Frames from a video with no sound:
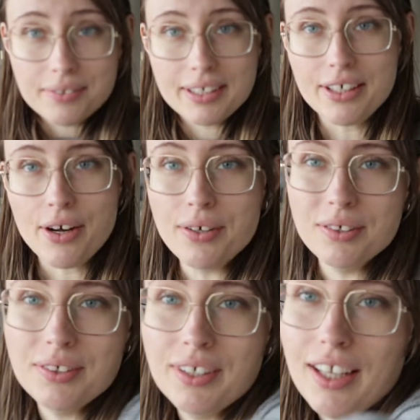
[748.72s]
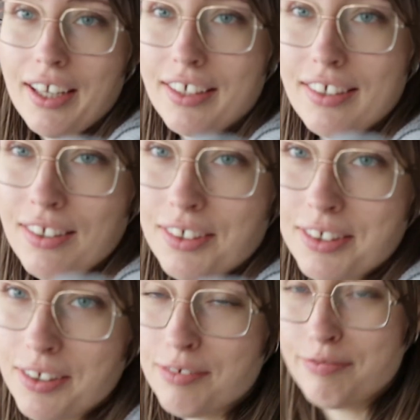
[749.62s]
really own like a lot
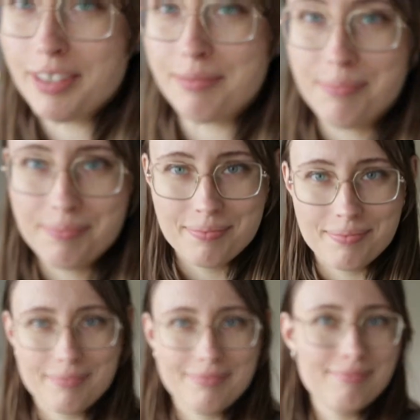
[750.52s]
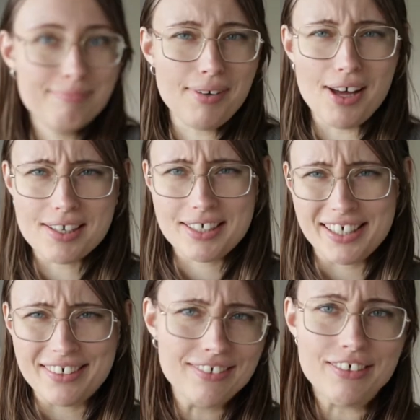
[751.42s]
of the
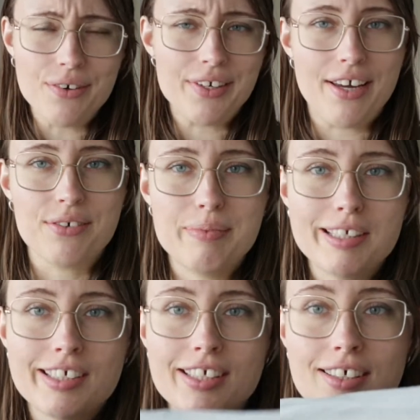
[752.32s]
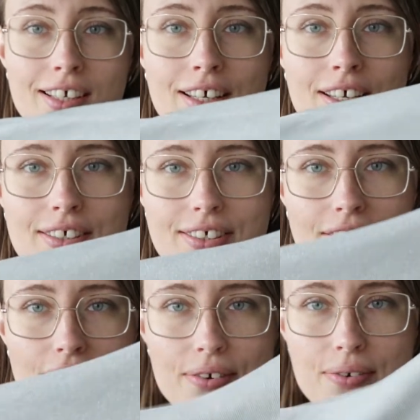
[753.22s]
party or going out pieces,
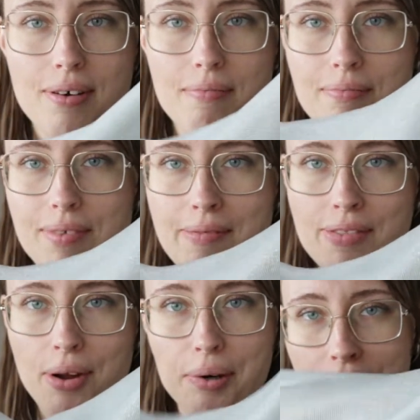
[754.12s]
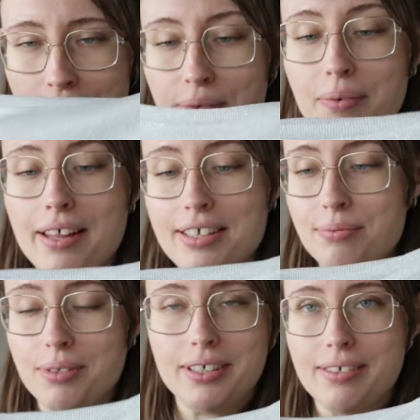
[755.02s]
so even though I don't wear
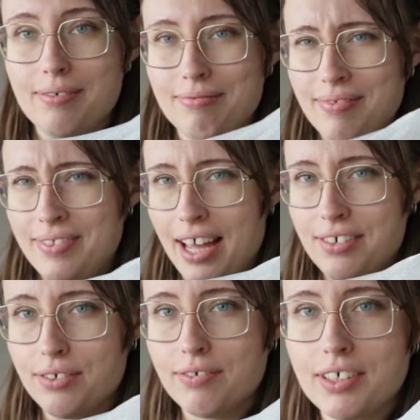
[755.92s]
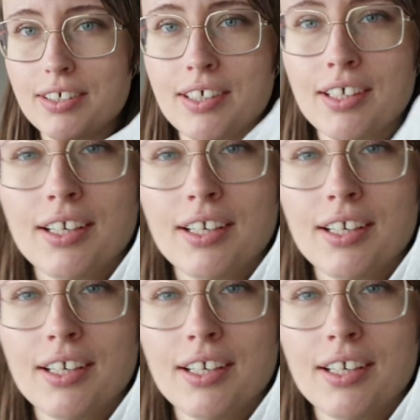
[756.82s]
this one that often,